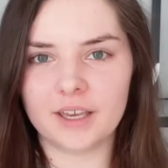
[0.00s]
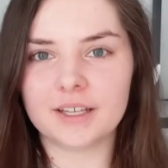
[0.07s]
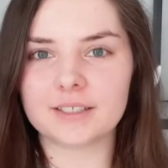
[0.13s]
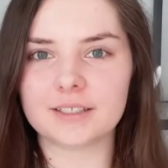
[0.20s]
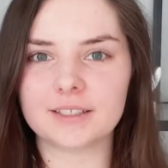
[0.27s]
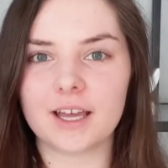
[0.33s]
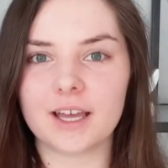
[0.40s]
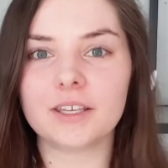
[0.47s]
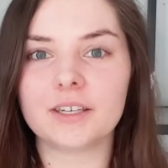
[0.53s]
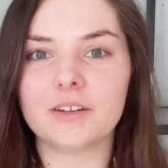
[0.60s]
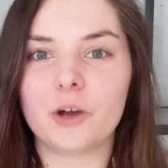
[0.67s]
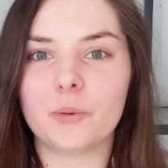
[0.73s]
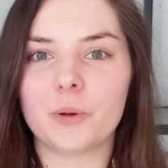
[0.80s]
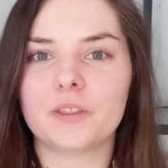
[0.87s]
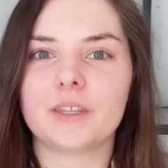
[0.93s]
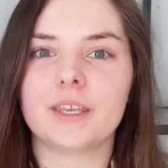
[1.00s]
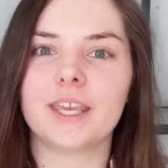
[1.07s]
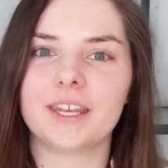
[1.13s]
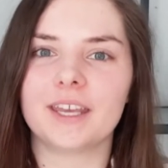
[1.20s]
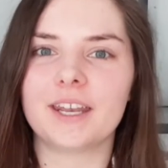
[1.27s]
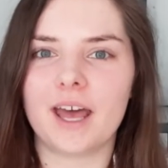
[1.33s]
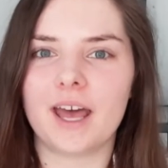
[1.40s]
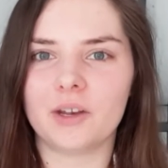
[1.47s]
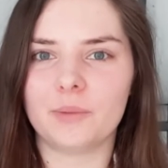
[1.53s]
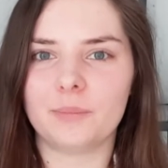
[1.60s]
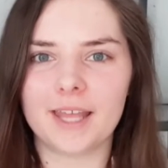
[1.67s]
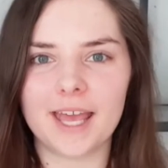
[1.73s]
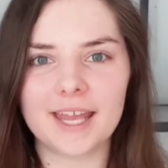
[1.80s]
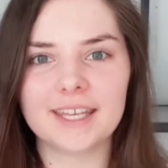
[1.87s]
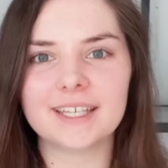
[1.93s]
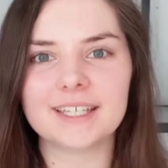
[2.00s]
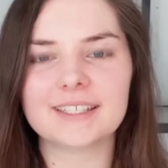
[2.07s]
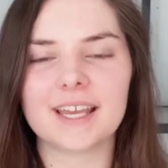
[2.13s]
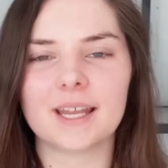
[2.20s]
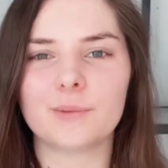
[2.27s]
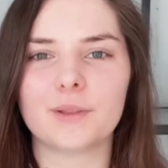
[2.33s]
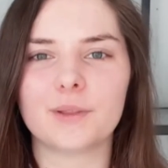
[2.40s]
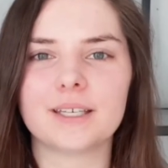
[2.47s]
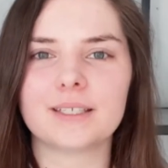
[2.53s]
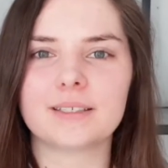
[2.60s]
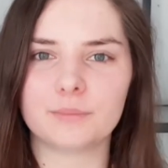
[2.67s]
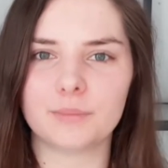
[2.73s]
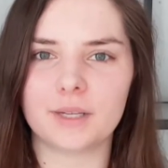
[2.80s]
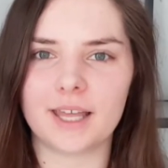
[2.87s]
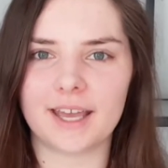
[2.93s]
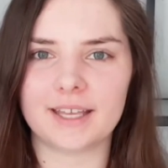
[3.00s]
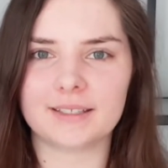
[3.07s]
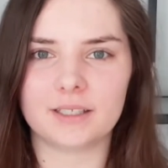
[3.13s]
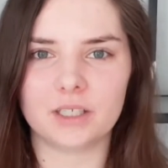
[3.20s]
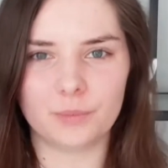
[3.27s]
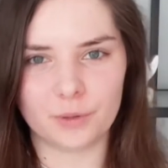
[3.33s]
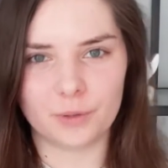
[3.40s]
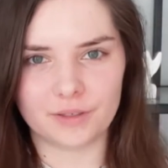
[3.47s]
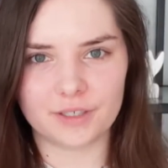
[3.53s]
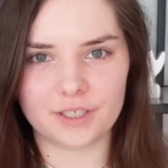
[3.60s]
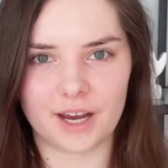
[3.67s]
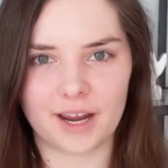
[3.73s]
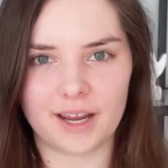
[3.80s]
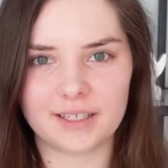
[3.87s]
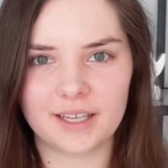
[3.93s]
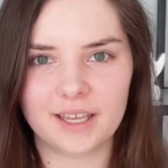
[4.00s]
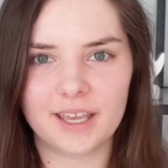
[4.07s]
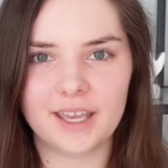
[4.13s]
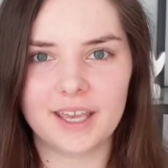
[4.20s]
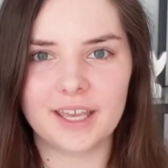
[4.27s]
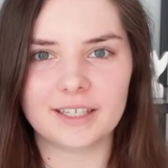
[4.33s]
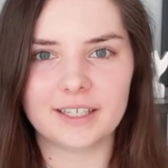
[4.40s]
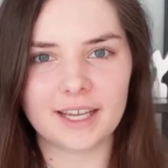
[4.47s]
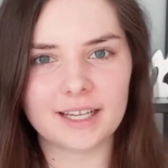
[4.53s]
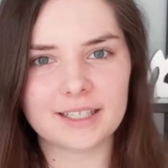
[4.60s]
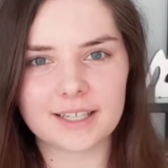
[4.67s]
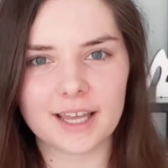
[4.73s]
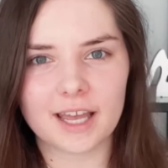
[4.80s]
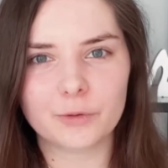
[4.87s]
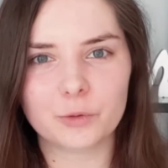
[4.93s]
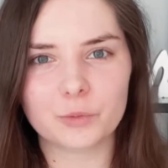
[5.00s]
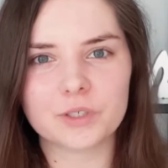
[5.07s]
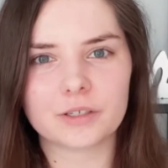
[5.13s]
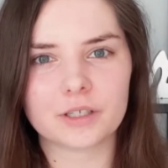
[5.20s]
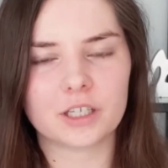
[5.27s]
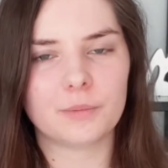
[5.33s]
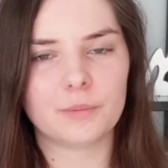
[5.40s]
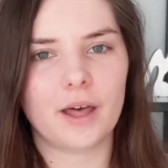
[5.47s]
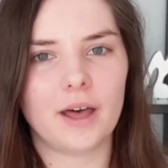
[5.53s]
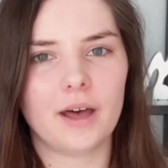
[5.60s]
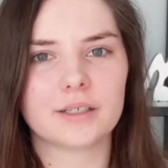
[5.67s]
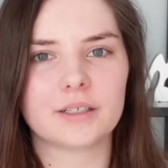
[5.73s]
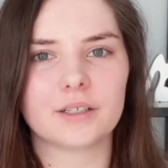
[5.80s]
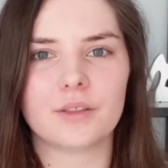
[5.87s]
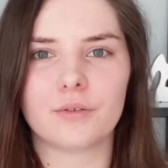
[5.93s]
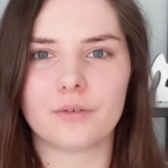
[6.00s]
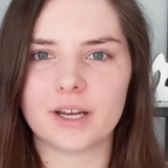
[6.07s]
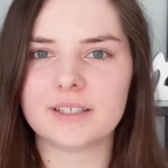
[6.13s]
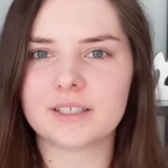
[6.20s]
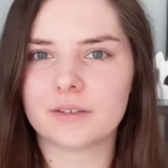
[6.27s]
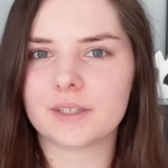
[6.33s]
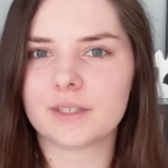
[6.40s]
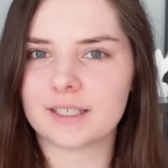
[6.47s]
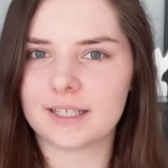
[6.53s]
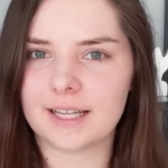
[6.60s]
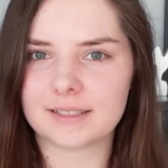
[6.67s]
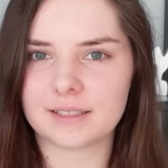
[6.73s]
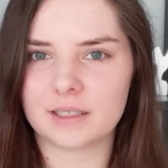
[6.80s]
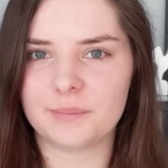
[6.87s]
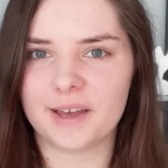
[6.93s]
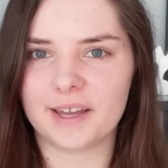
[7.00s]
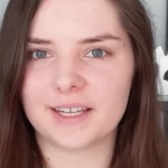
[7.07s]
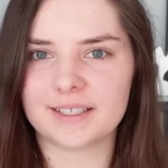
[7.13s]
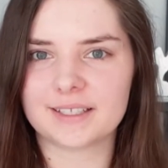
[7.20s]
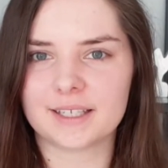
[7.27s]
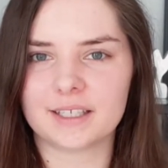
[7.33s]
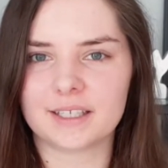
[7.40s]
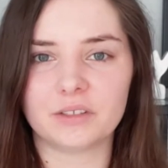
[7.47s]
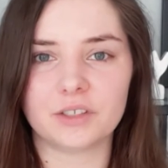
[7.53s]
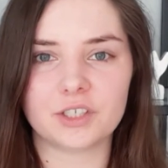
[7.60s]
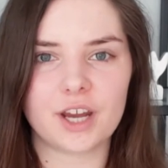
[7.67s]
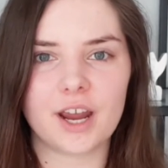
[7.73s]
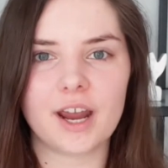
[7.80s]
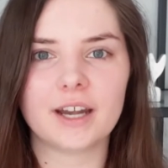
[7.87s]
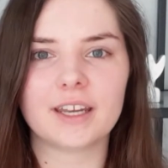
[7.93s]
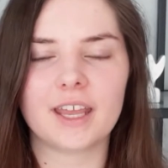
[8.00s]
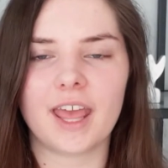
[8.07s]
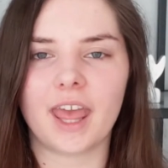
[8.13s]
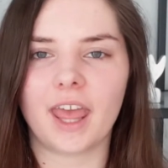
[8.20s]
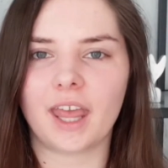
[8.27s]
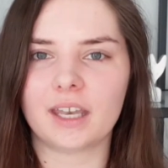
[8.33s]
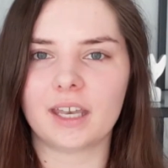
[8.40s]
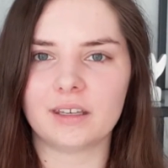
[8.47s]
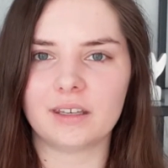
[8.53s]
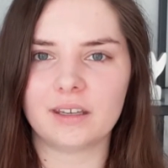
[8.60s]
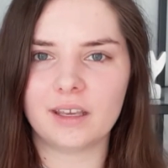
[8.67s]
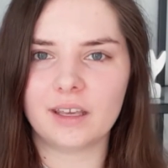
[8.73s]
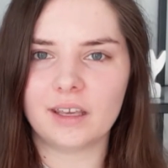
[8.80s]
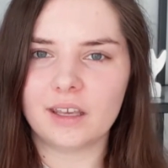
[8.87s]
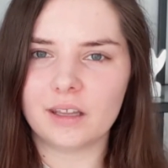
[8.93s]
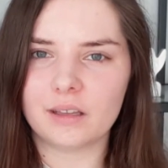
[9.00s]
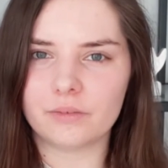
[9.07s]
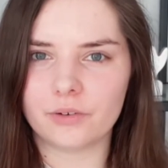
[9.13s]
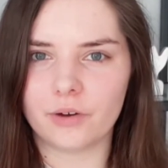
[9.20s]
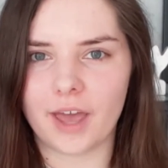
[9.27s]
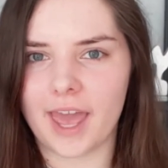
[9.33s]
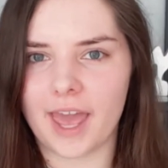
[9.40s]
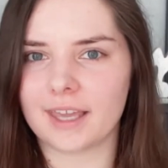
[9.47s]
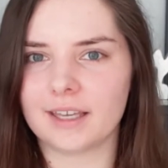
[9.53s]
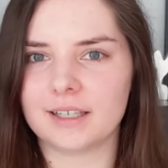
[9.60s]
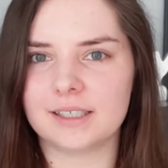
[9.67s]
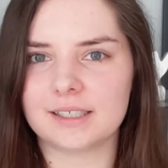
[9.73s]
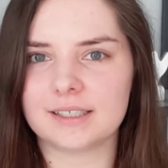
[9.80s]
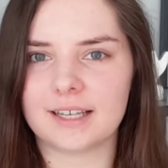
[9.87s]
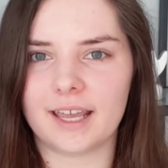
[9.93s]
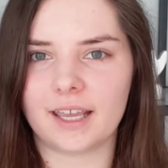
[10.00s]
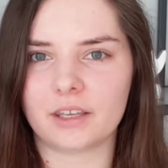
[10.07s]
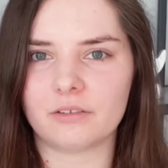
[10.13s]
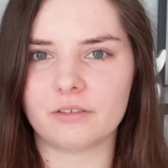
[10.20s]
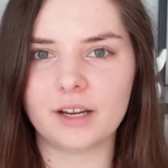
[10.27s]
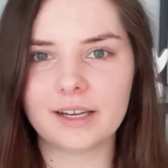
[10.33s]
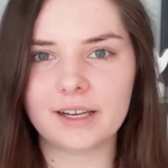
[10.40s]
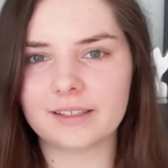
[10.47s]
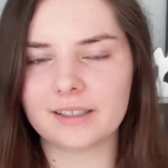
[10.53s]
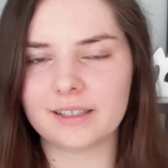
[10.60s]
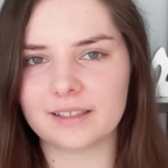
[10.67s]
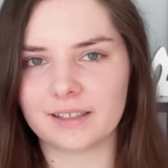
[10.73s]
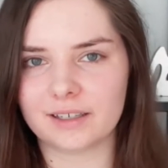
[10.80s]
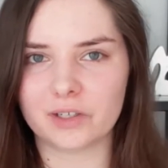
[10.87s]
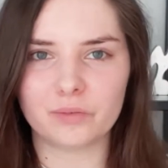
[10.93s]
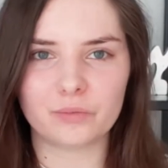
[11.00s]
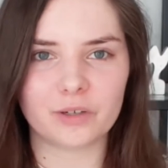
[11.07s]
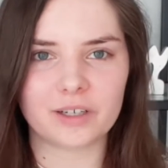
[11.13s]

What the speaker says: So now you know about the inner and outer planets and what they symbolize in your birth chart. Next time we'll be talking about the rest of the celestial bodies in your chart and the four angles, like your rising sign, for